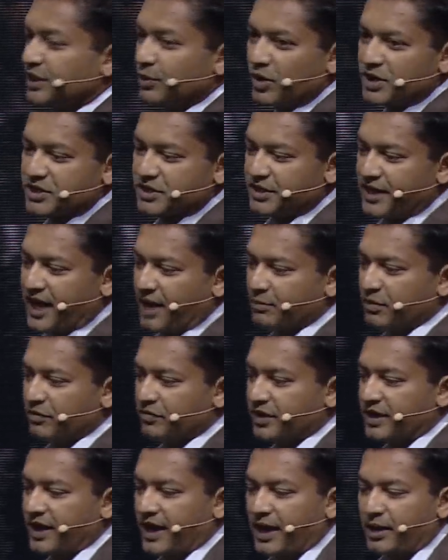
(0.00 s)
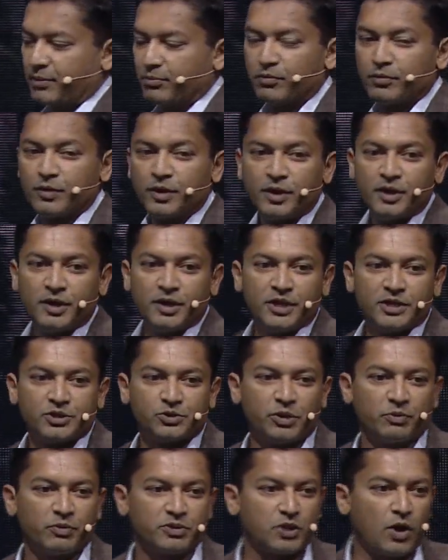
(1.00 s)
was the name of the game. So
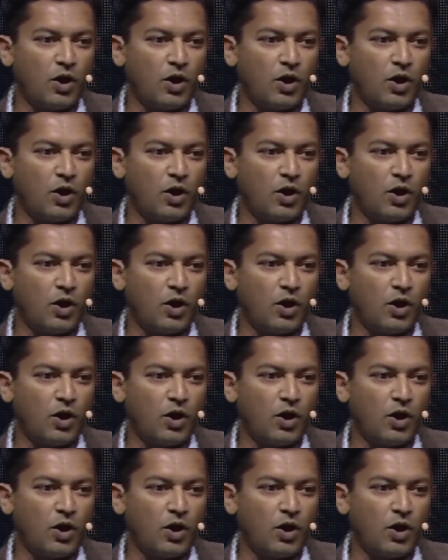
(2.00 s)
it was